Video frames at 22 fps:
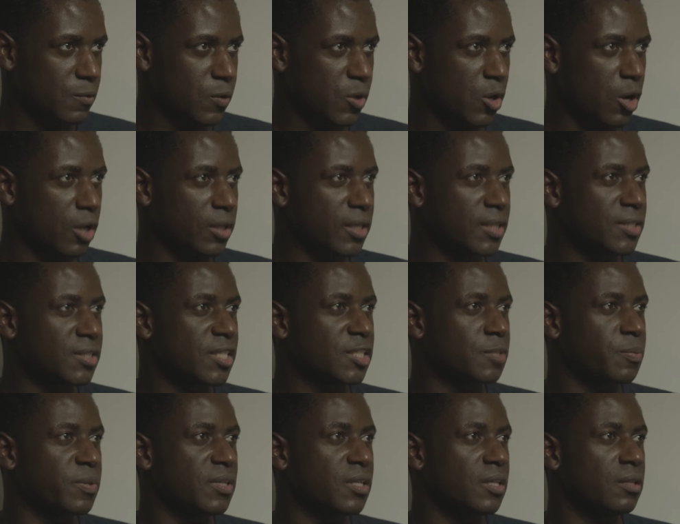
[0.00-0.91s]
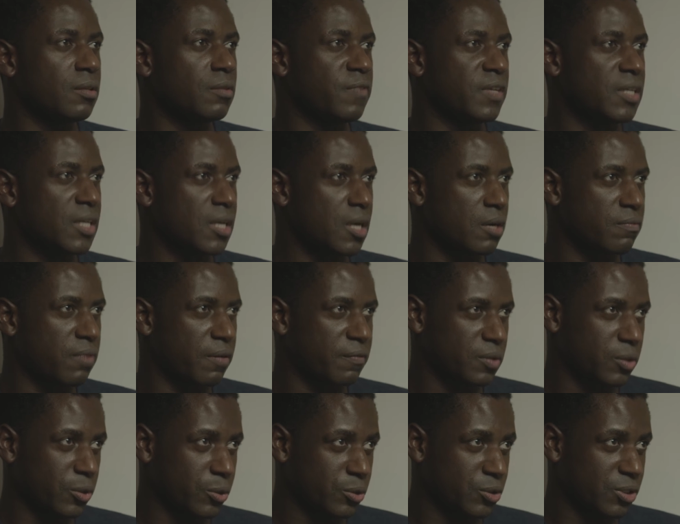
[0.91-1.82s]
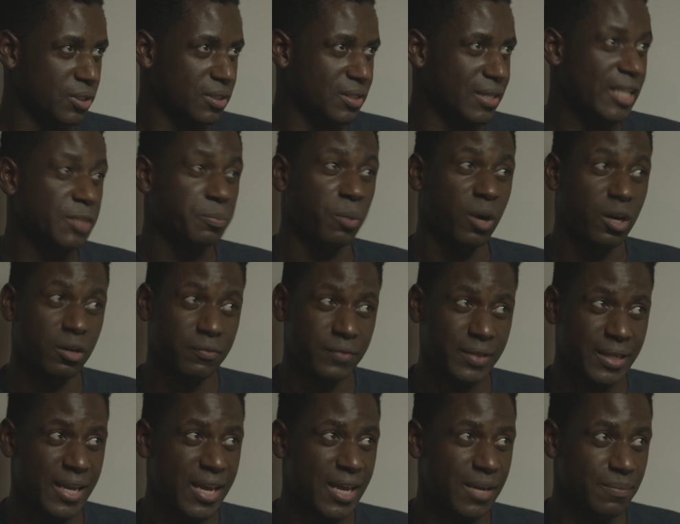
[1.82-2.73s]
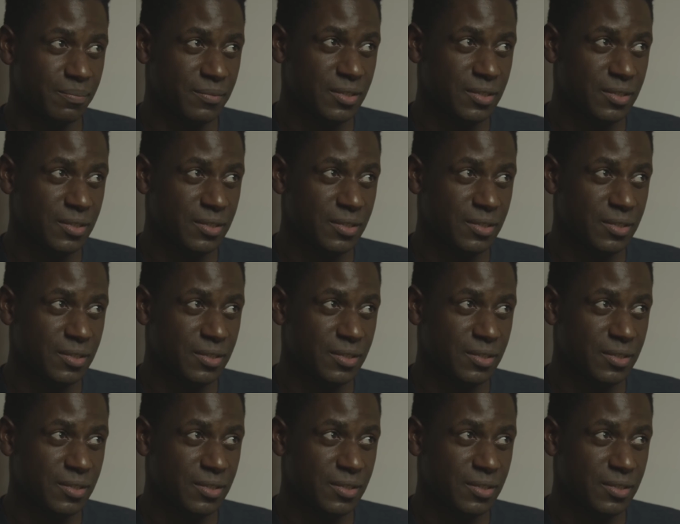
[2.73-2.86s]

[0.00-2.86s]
We all exist beneath the veneer of evolution. That's part of the game.